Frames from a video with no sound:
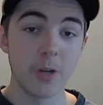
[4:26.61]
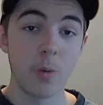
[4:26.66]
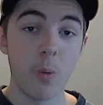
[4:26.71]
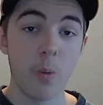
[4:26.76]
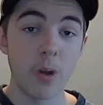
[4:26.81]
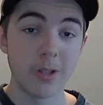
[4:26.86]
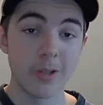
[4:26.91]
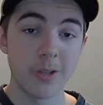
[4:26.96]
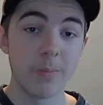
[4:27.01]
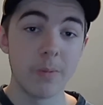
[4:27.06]

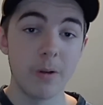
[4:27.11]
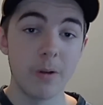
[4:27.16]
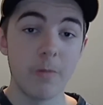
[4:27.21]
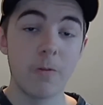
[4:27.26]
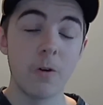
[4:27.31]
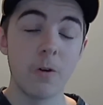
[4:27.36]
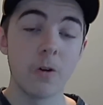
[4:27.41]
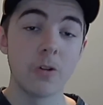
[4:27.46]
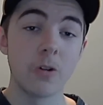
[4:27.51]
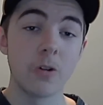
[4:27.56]
One's a
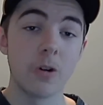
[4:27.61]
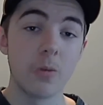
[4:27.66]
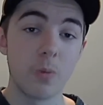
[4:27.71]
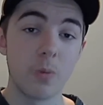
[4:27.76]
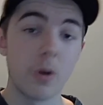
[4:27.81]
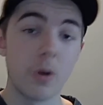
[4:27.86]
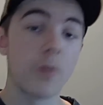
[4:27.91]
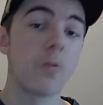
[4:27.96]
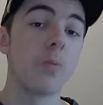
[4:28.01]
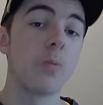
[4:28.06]
midfielder and
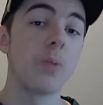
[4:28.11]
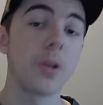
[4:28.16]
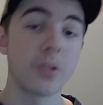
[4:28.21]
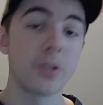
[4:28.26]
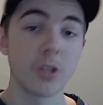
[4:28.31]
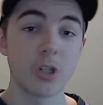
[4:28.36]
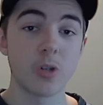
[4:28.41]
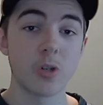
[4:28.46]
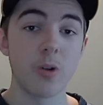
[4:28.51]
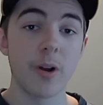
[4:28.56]
one for me is a
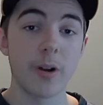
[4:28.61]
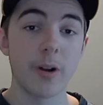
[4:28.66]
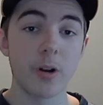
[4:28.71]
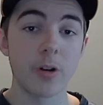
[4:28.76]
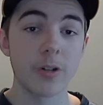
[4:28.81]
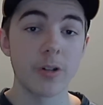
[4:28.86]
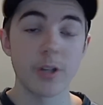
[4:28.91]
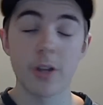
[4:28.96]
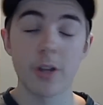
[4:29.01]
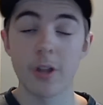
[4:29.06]
striker
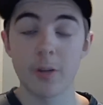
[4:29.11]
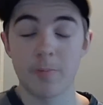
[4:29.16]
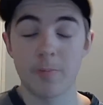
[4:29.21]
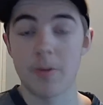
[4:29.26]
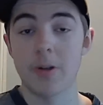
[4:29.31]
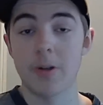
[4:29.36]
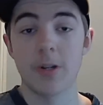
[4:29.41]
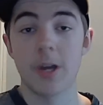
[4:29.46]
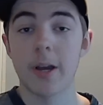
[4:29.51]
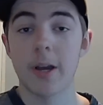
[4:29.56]
because I think
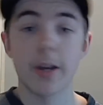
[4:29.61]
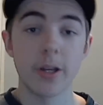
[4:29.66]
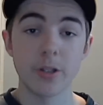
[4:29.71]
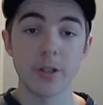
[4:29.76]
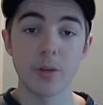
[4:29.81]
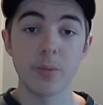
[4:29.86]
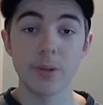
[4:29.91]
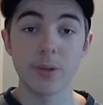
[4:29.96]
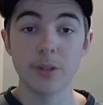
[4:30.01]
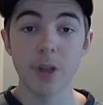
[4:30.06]
Benteke is
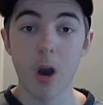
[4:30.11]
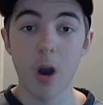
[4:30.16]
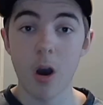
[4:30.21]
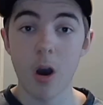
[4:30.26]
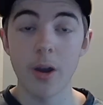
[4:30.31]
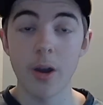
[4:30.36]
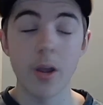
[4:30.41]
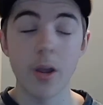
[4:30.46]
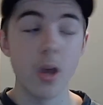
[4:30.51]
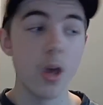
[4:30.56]
almost
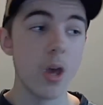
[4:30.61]
gone.